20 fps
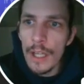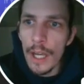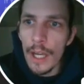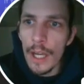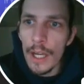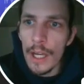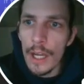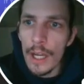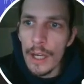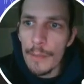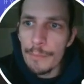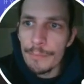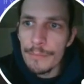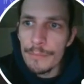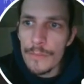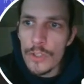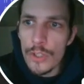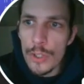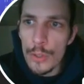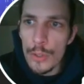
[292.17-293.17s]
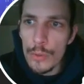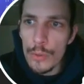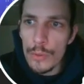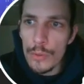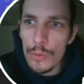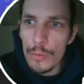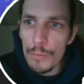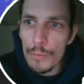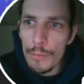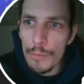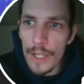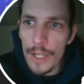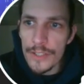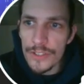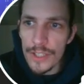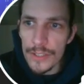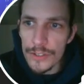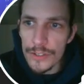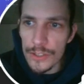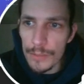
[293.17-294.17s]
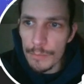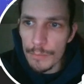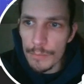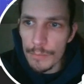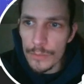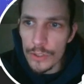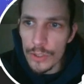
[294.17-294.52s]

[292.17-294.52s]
to my system.